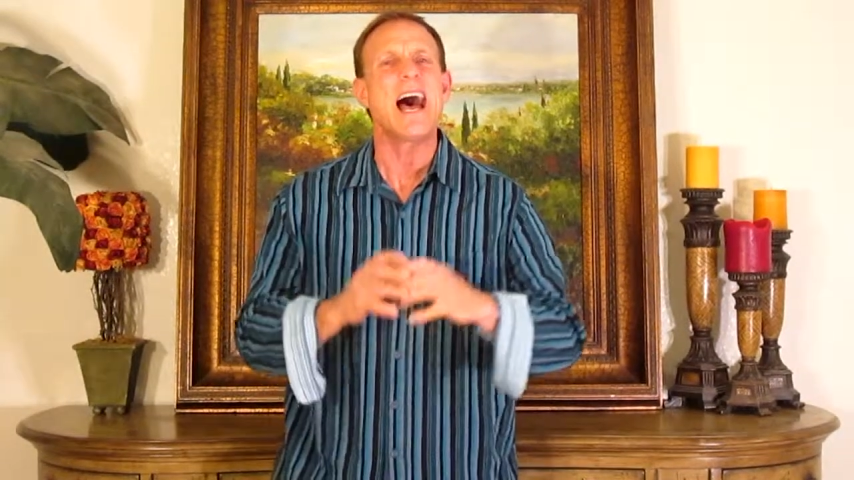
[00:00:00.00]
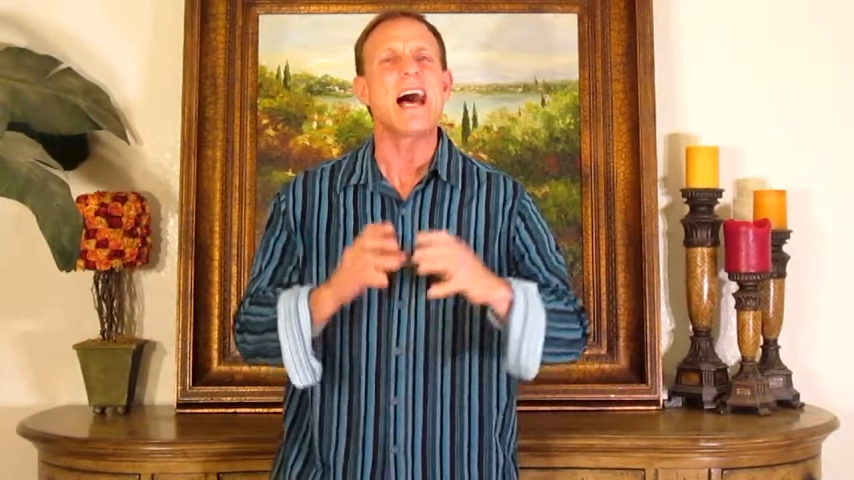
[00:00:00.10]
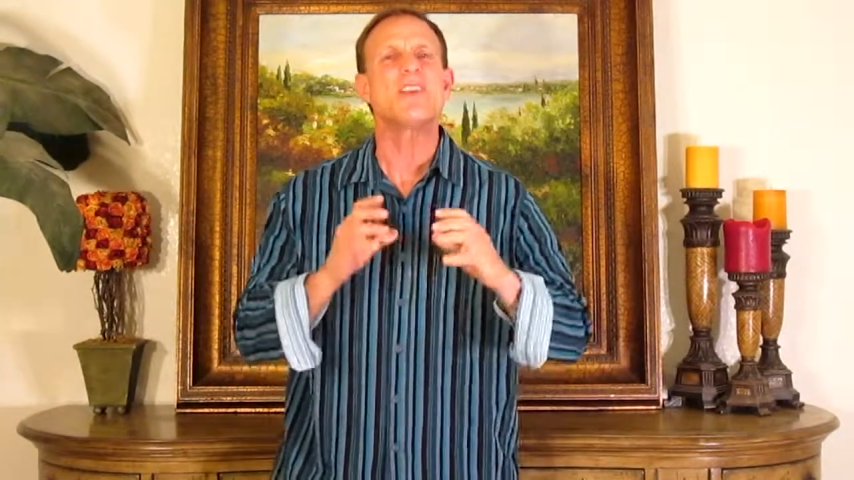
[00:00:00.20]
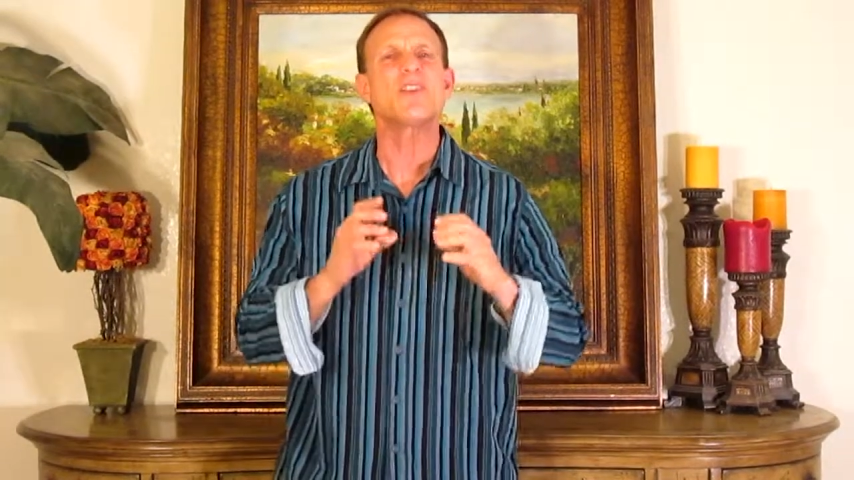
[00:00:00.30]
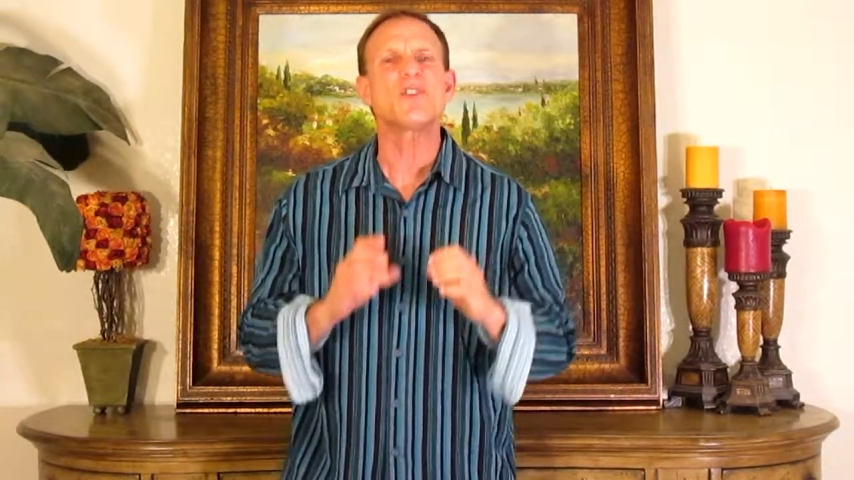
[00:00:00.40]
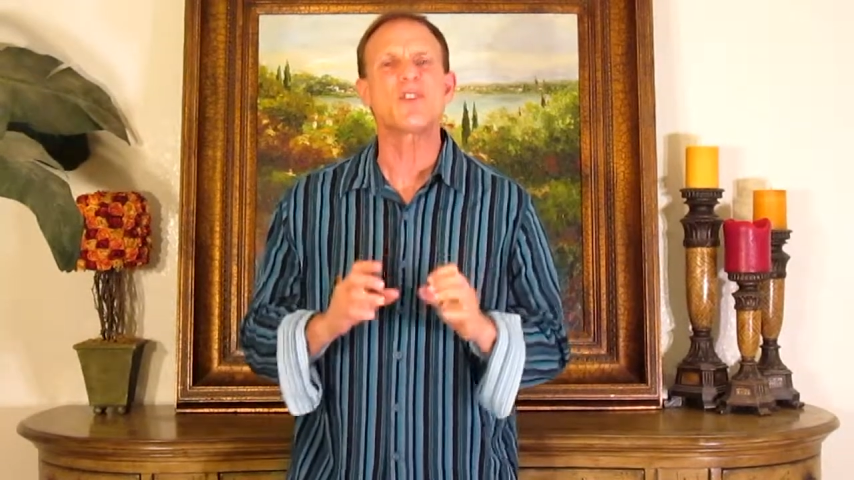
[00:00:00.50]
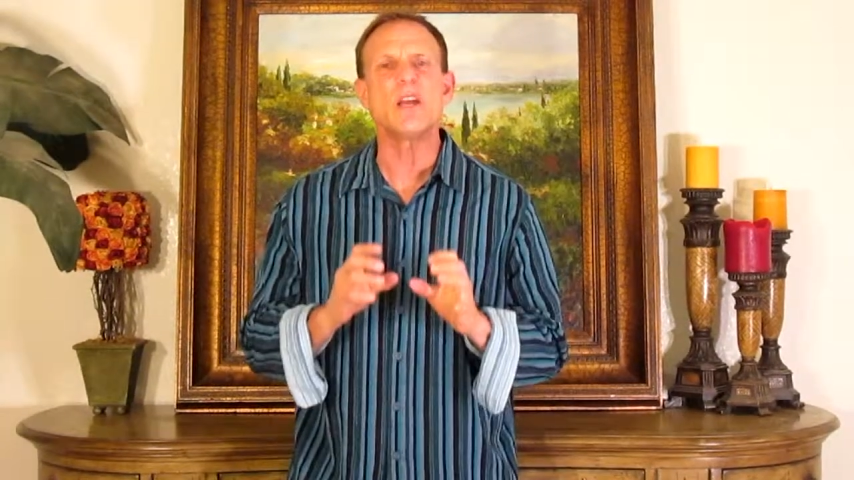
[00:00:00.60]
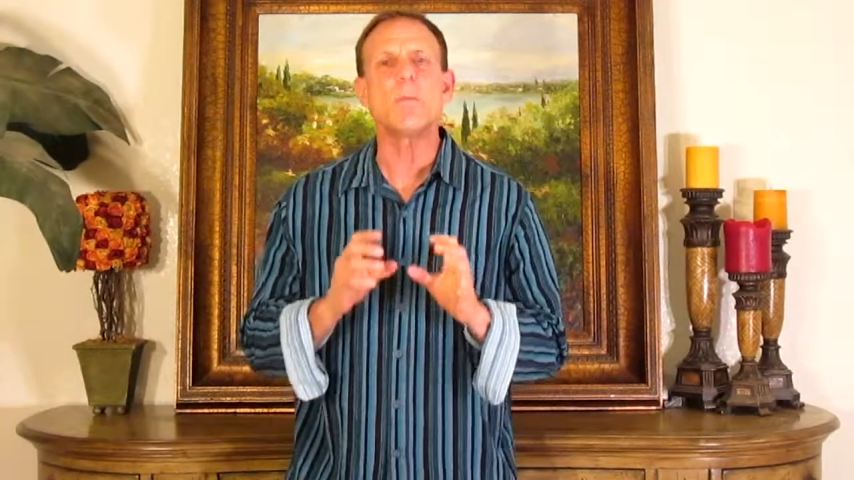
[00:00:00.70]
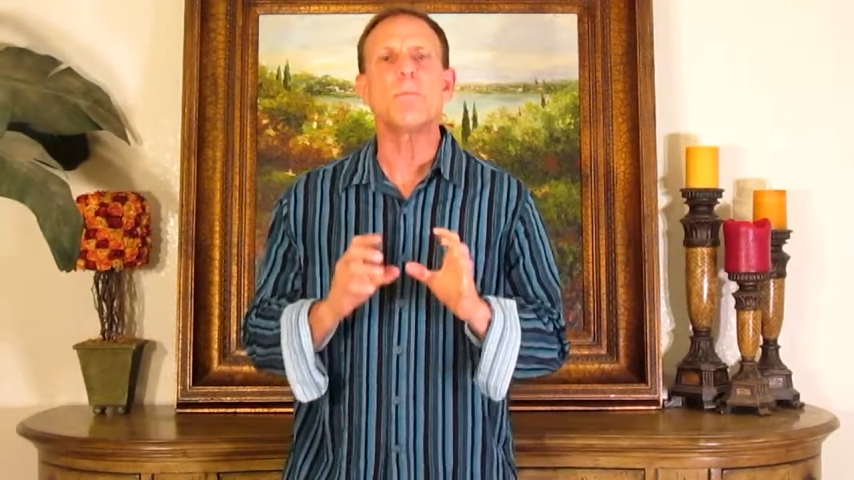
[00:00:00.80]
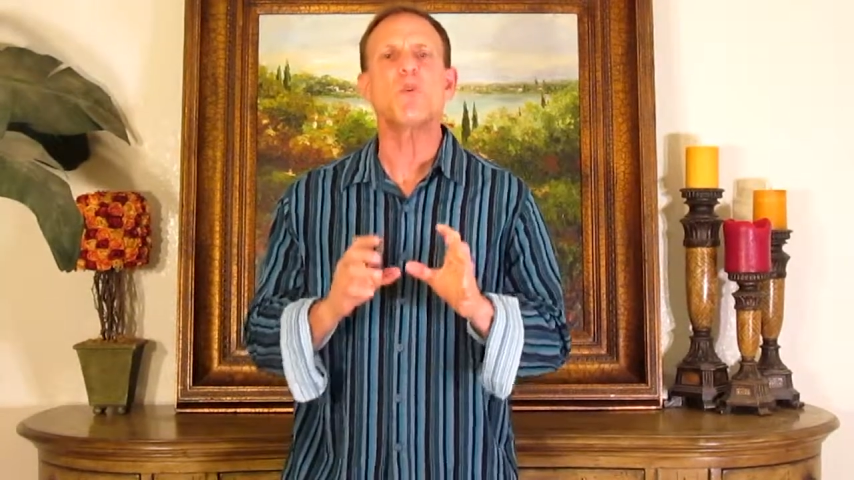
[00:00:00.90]
A
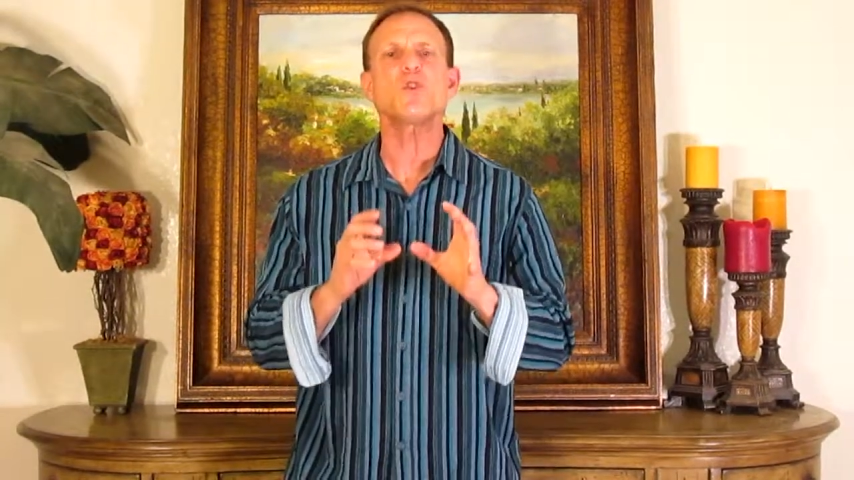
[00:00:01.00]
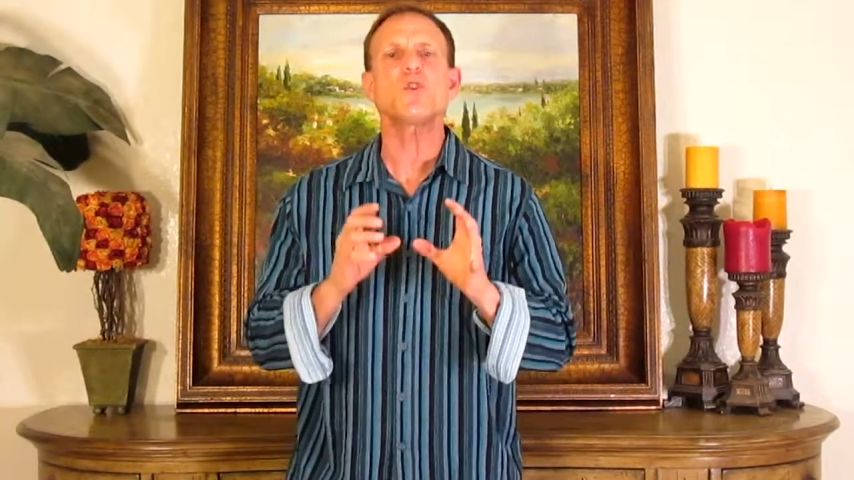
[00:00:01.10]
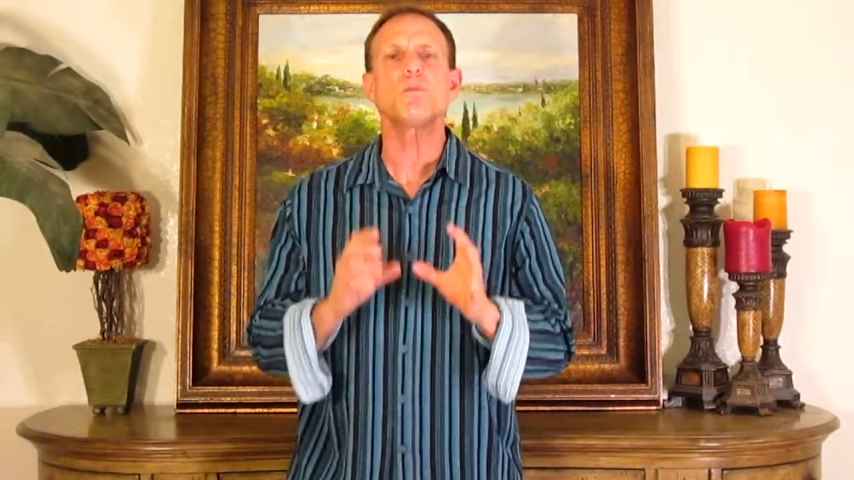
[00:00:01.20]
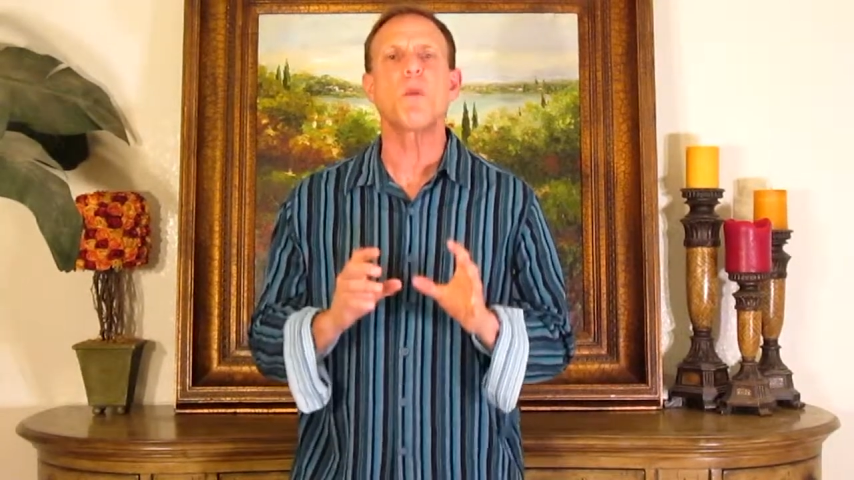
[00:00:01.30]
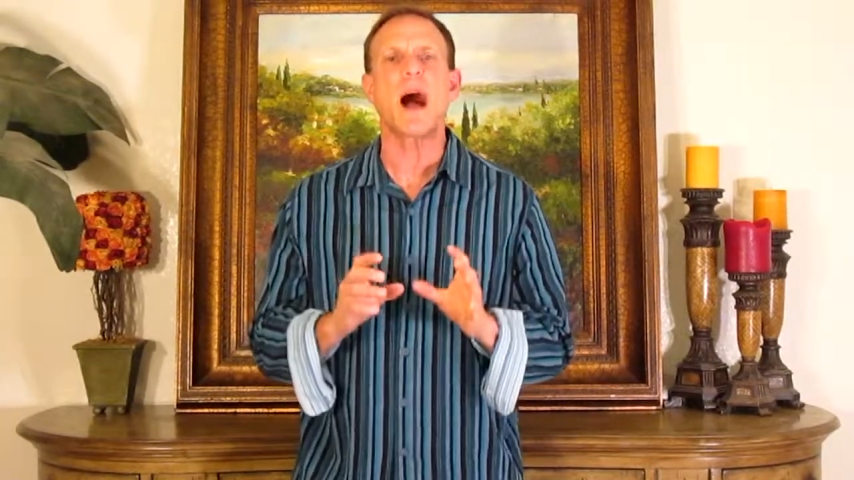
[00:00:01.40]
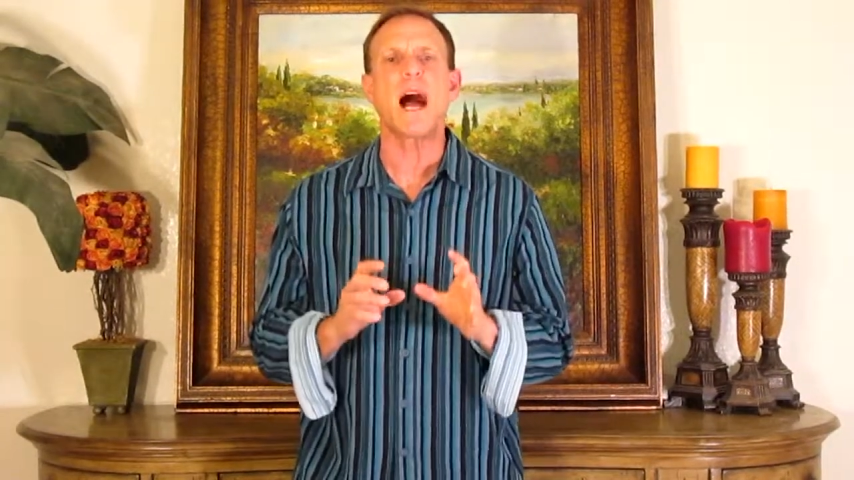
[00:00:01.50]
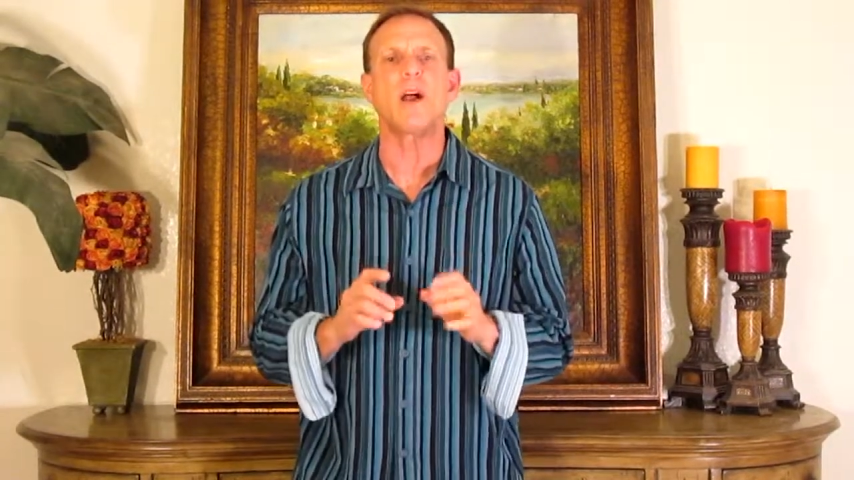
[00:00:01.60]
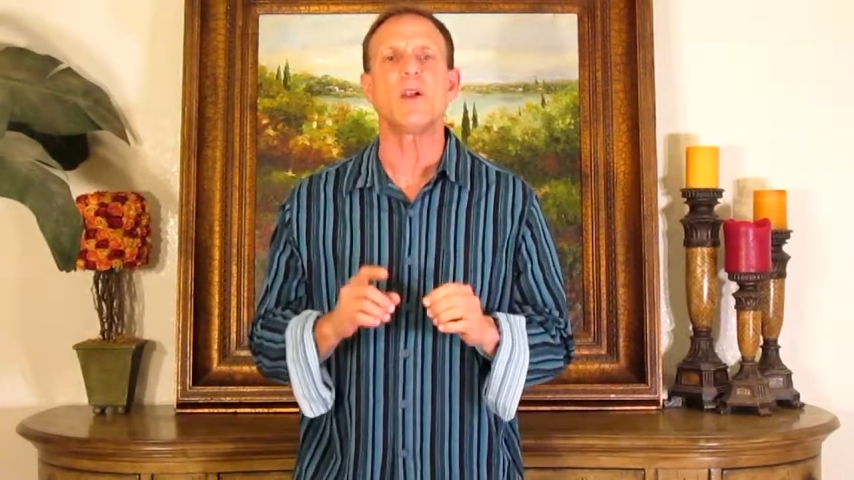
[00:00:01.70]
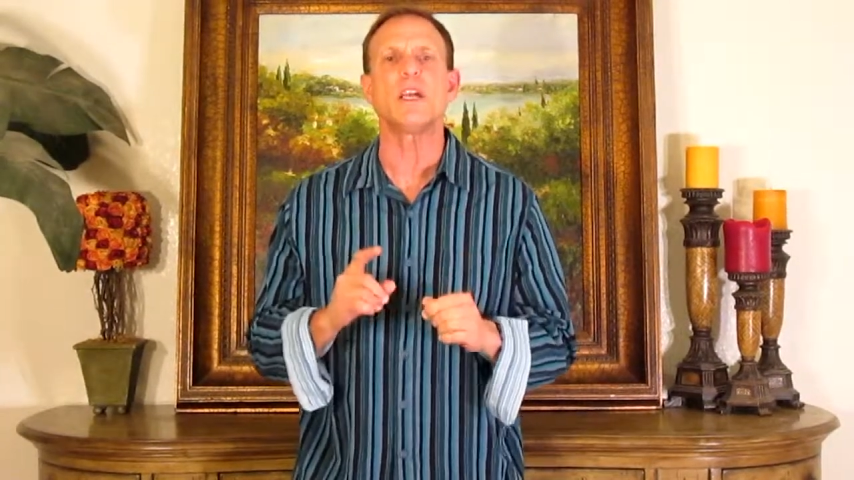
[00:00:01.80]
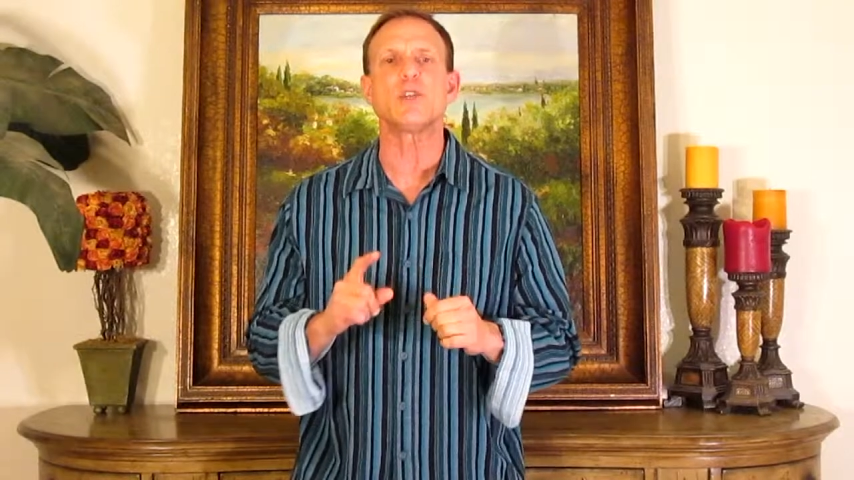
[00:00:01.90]
simple smile